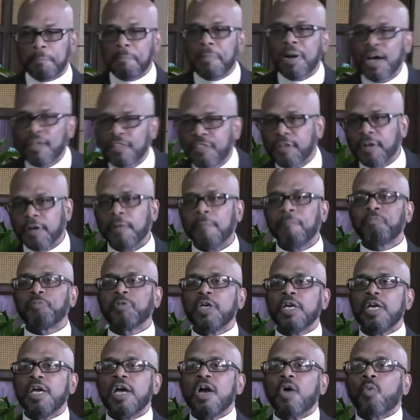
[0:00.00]
mother
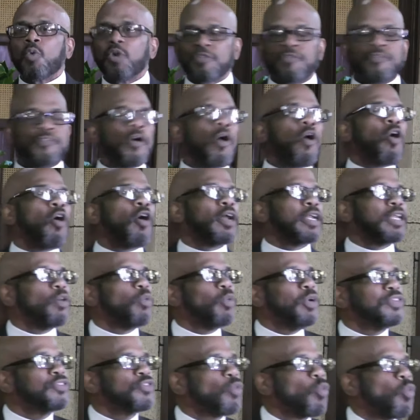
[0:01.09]
when Florida was